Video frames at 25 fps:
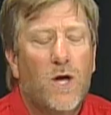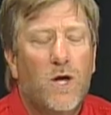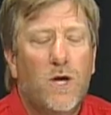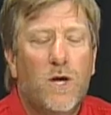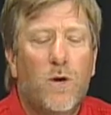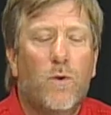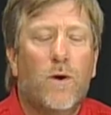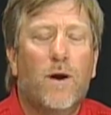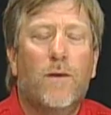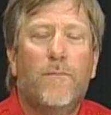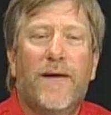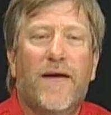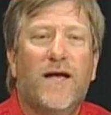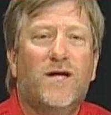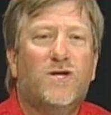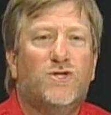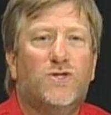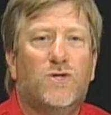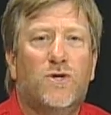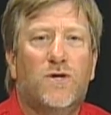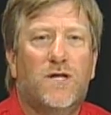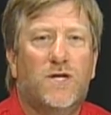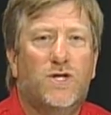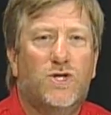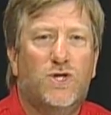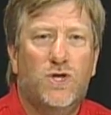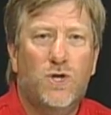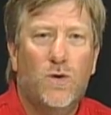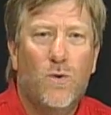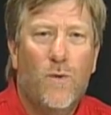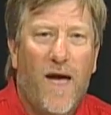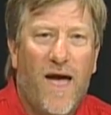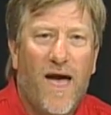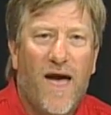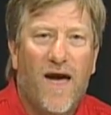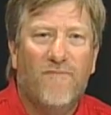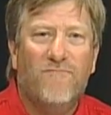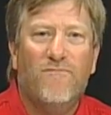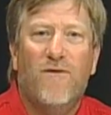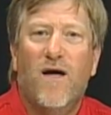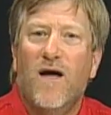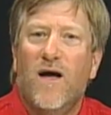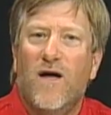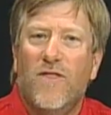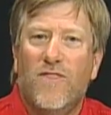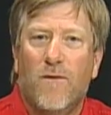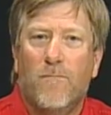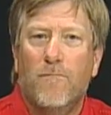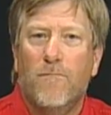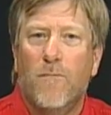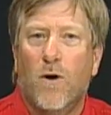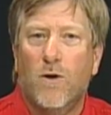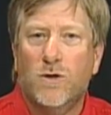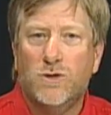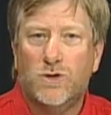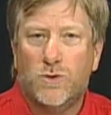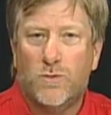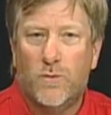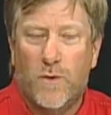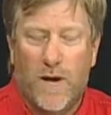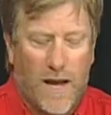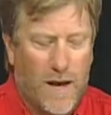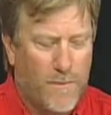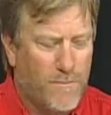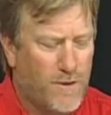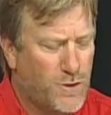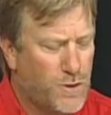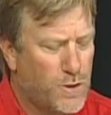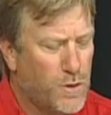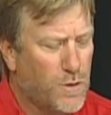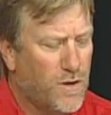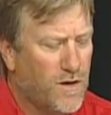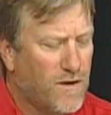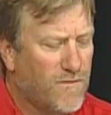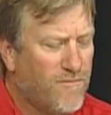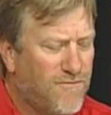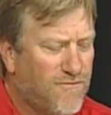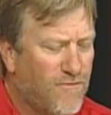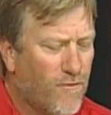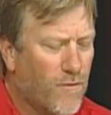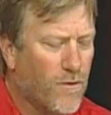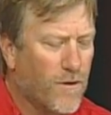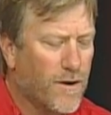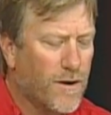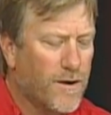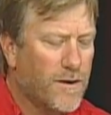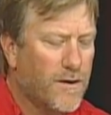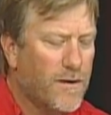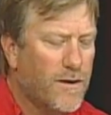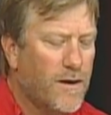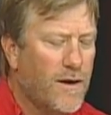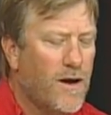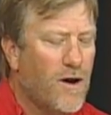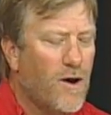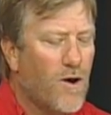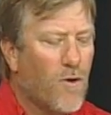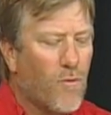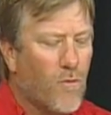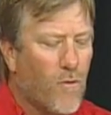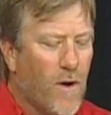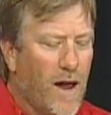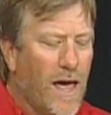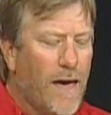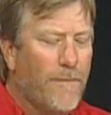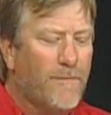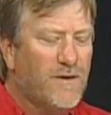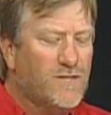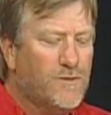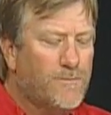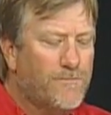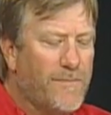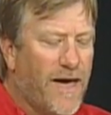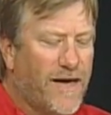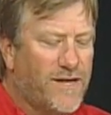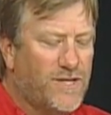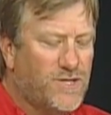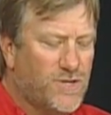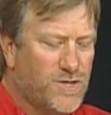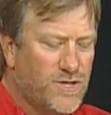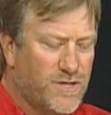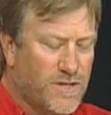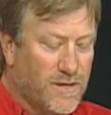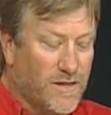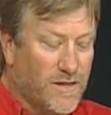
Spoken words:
you want to make sure that you have the most RAM that you can afford. RAM is measured